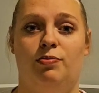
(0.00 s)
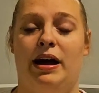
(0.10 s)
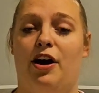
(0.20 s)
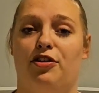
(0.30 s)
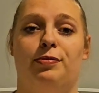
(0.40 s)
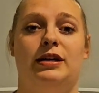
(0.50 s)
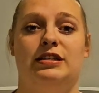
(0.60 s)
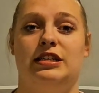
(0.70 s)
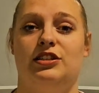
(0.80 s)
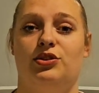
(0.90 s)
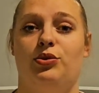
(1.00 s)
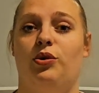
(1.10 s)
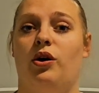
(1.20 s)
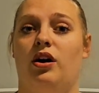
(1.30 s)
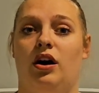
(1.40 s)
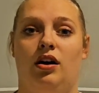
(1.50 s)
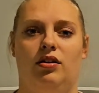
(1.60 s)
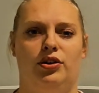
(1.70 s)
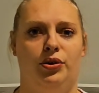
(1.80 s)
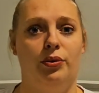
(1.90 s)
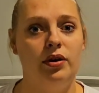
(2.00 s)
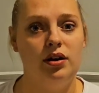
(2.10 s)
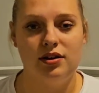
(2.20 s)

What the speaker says: my other presents who...